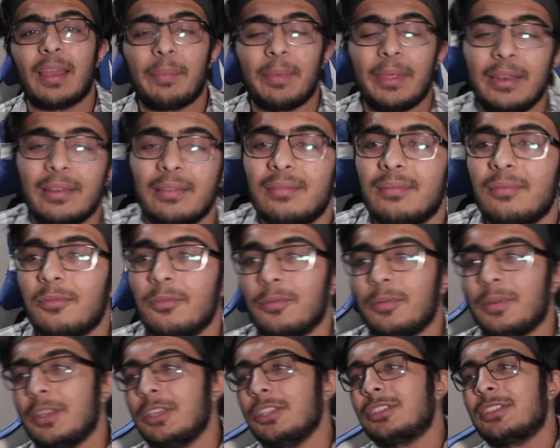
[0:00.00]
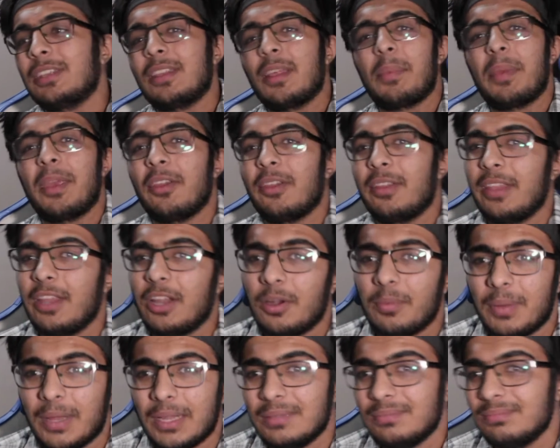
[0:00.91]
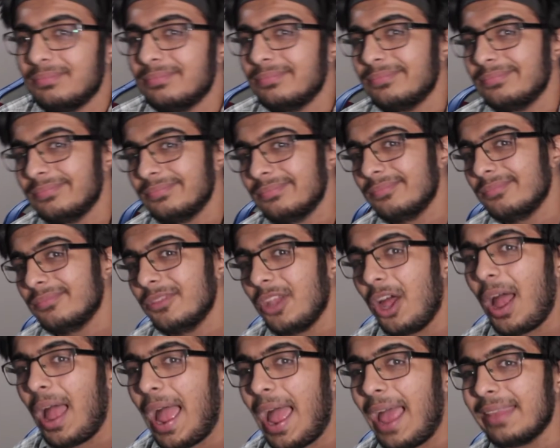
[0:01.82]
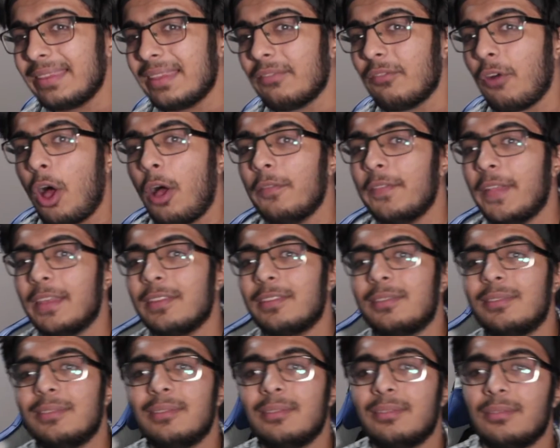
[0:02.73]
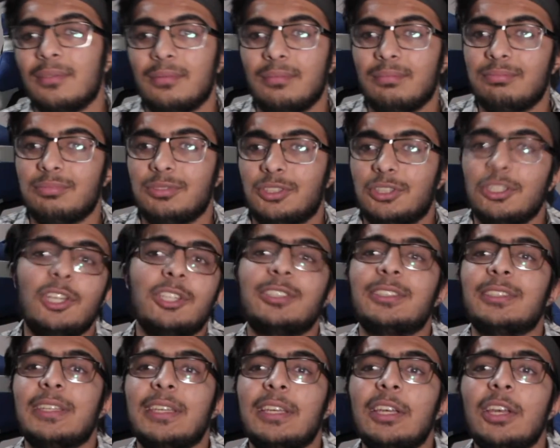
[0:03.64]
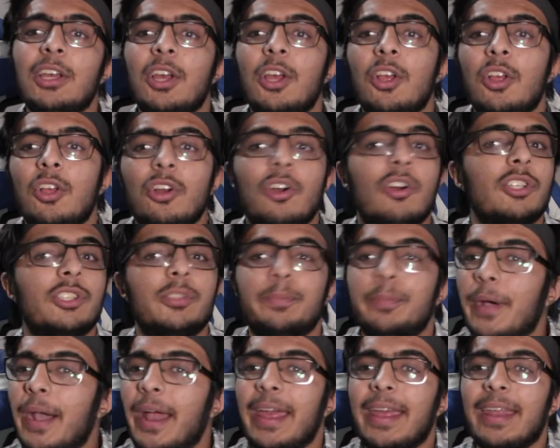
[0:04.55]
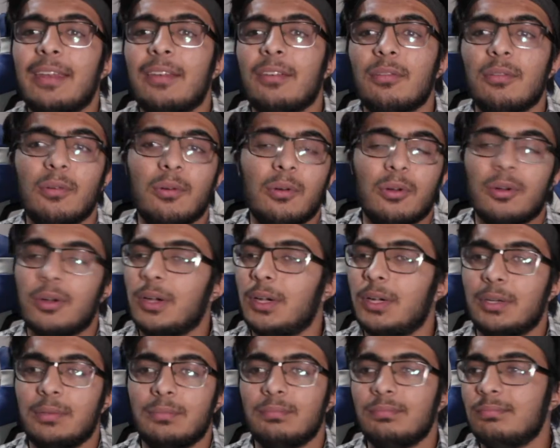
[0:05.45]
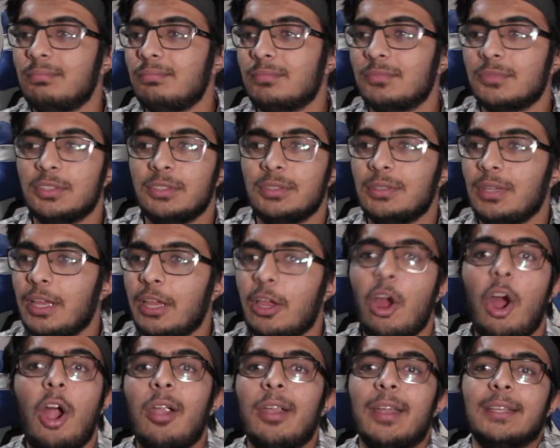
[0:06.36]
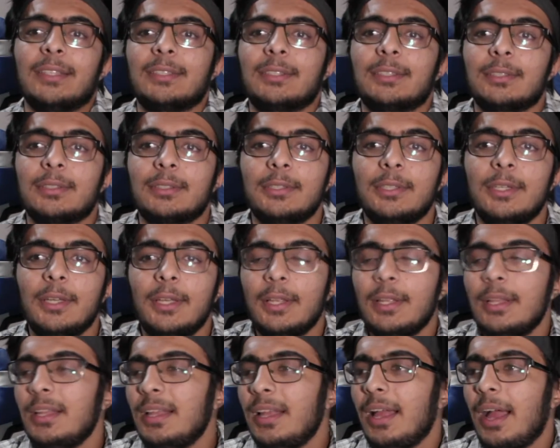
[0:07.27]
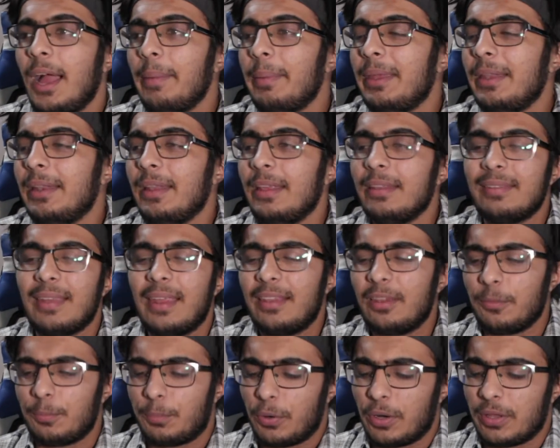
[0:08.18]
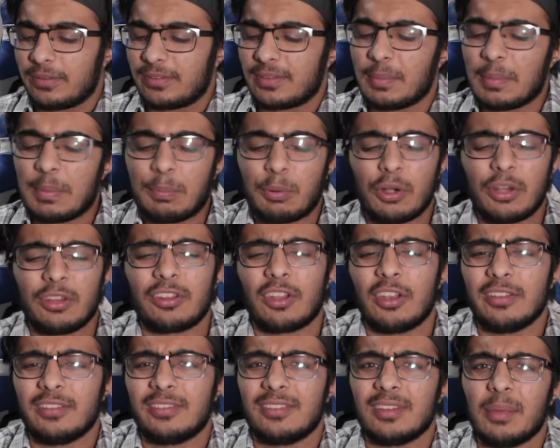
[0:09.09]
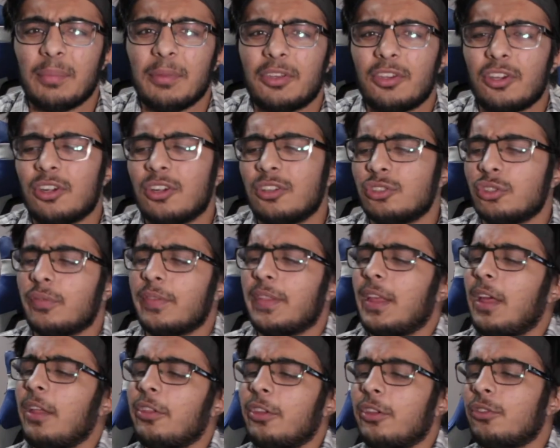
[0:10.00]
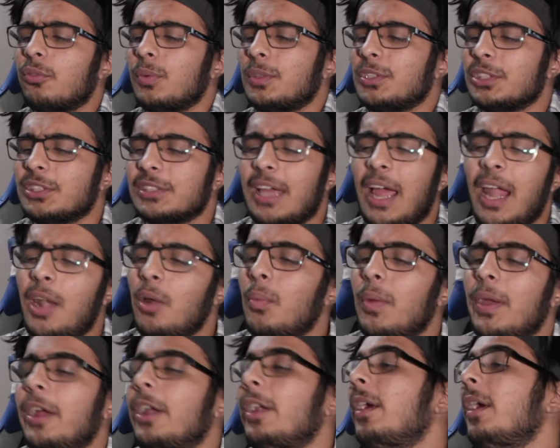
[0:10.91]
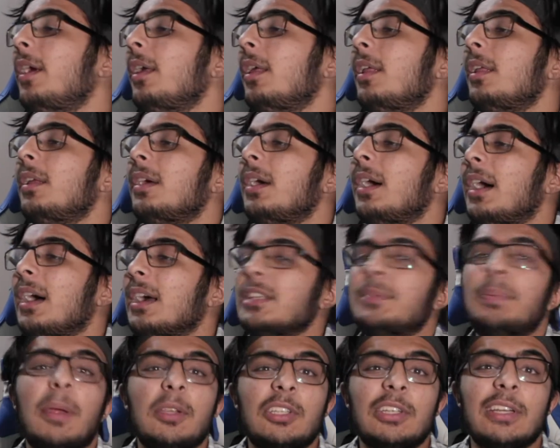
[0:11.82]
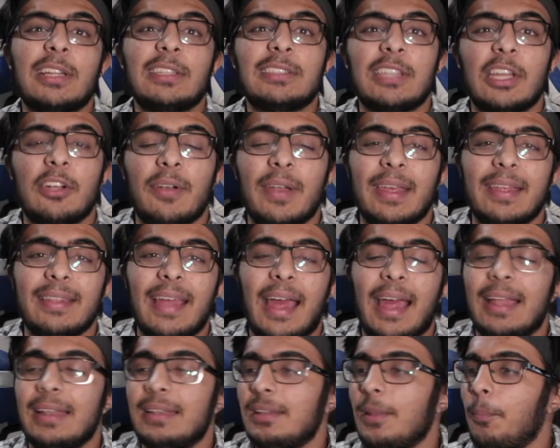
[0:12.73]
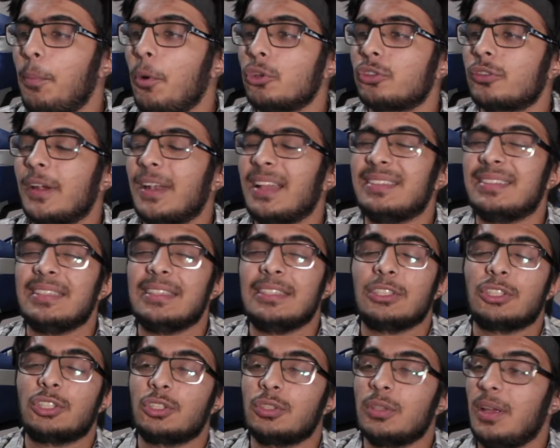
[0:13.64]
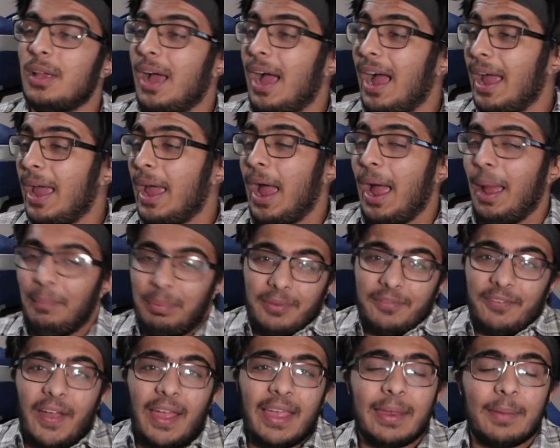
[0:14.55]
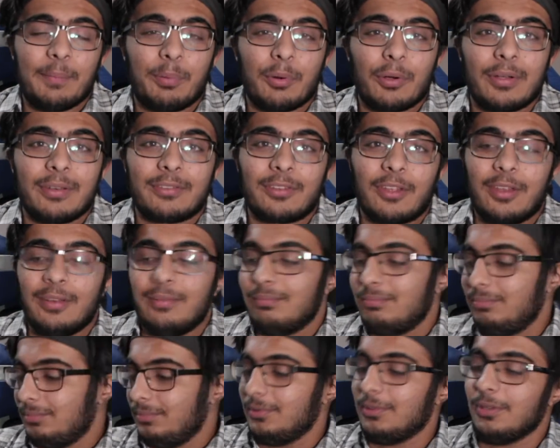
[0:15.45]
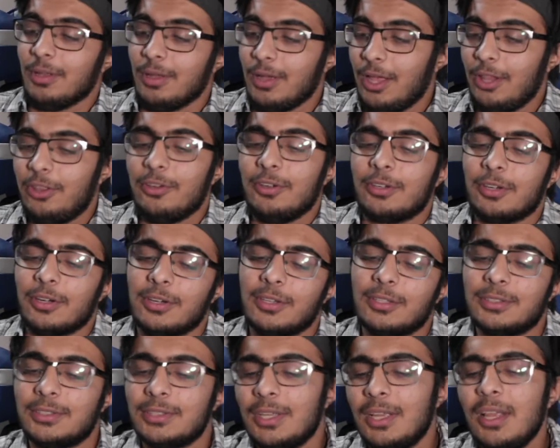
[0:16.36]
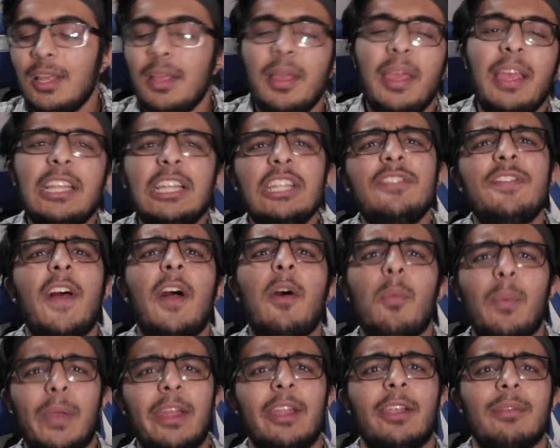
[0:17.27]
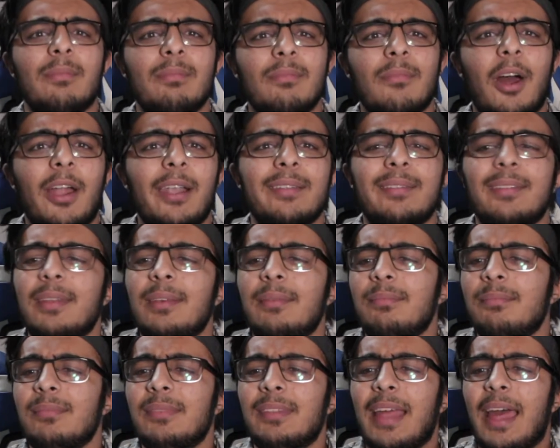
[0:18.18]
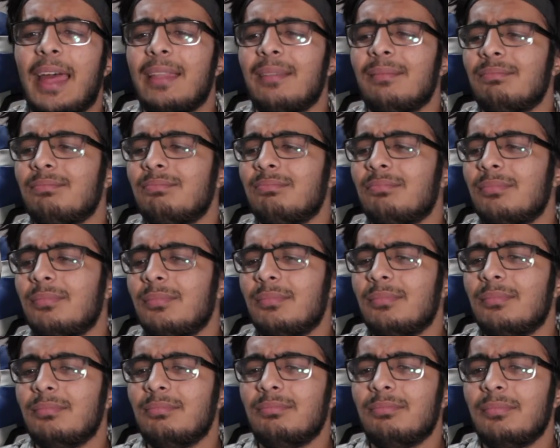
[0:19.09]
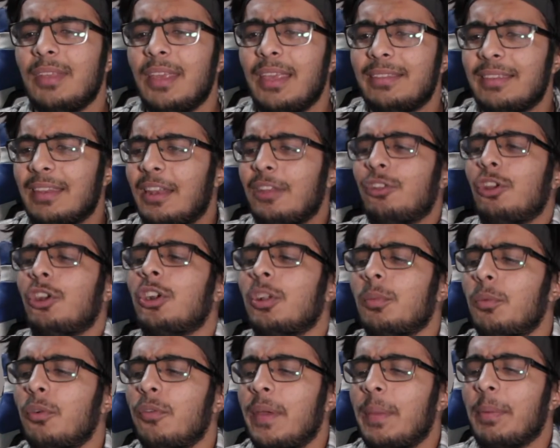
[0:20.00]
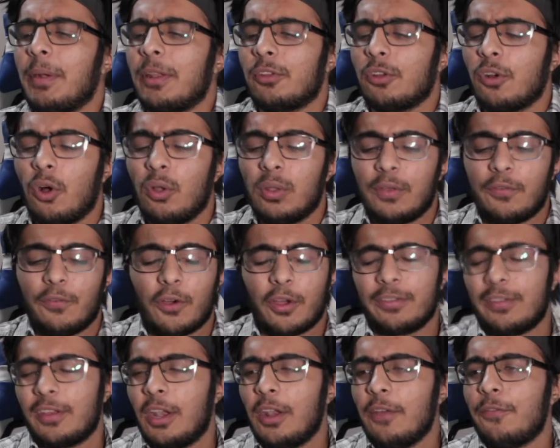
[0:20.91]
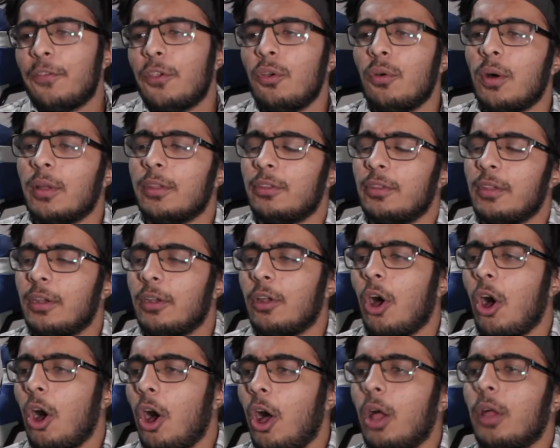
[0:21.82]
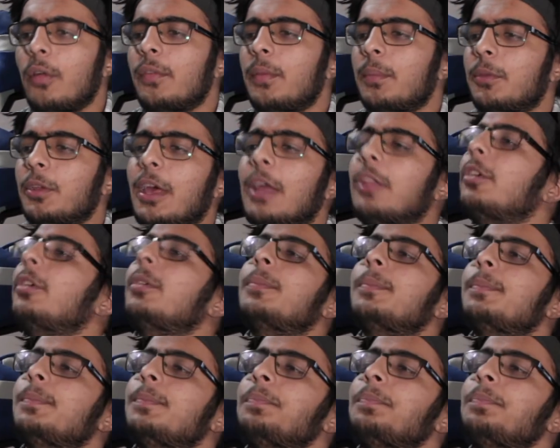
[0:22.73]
I mean, you see them here and there, but not as involved as Cersei or Sprite or Ikaris. I mean, it's like they're putting some importance on some Eternals over the others, which is kind of weird, especially considering that the post-credit scene is amplifying importance on the other Eternals. It just felt weird, honestly, that it's an Eternal movie, but it's only focusing on a few other than all of them together.